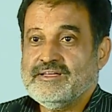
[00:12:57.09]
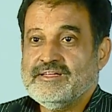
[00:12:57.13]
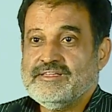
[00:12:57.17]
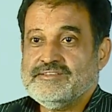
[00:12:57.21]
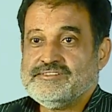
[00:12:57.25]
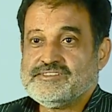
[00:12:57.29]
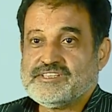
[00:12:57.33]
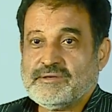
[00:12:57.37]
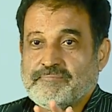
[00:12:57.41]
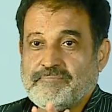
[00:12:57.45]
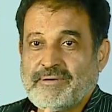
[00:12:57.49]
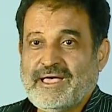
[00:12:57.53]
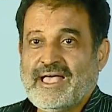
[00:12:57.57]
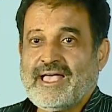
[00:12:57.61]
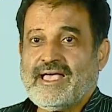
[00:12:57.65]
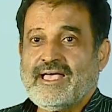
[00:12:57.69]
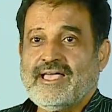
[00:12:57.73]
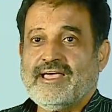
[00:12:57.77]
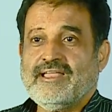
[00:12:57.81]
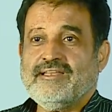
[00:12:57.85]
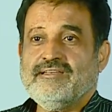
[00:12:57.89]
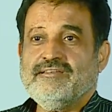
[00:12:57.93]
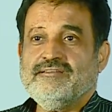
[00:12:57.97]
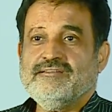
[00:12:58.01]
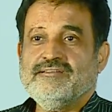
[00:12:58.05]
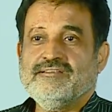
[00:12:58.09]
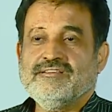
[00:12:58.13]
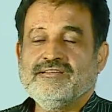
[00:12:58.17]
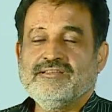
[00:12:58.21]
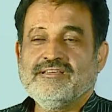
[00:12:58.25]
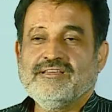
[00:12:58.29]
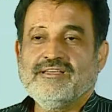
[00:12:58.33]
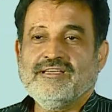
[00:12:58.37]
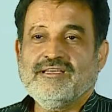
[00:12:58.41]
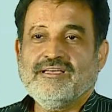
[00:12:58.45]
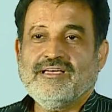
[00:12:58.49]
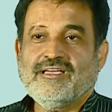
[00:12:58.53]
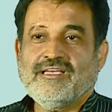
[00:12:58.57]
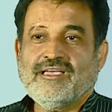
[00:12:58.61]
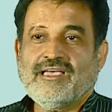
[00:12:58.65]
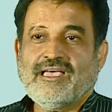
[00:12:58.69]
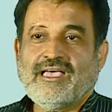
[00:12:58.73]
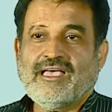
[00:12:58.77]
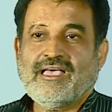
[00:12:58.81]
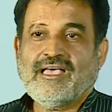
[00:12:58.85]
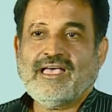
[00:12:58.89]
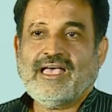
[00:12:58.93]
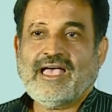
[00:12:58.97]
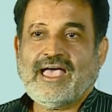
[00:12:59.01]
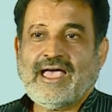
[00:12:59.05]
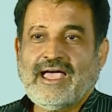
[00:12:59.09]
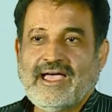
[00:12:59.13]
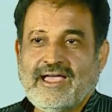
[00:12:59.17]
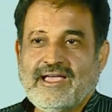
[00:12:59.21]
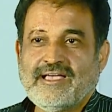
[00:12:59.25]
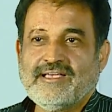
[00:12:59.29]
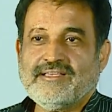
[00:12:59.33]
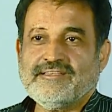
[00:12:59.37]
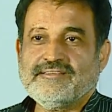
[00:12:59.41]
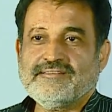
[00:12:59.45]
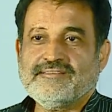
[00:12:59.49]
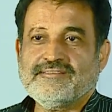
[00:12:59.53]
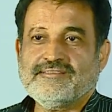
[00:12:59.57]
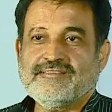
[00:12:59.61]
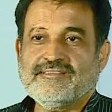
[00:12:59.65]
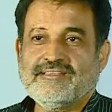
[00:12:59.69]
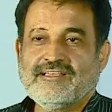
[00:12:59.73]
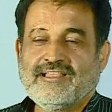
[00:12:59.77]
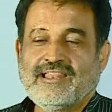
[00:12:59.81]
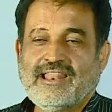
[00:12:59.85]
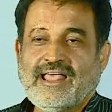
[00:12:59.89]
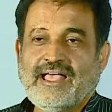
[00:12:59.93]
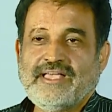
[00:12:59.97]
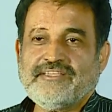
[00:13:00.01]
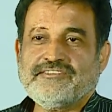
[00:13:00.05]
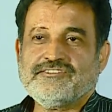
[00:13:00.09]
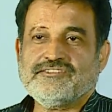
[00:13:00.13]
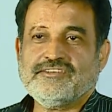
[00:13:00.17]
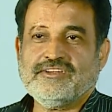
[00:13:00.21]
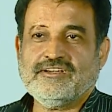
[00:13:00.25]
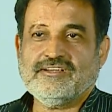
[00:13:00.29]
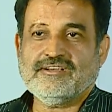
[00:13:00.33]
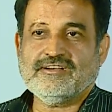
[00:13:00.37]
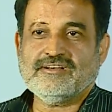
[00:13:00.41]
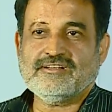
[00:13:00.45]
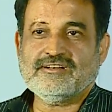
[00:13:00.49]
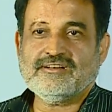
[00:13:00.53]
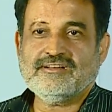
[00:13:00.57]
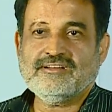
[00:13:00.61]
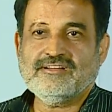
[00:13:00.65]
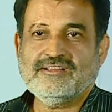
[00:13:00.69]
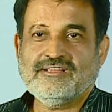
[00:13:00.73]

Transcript: Japan has last year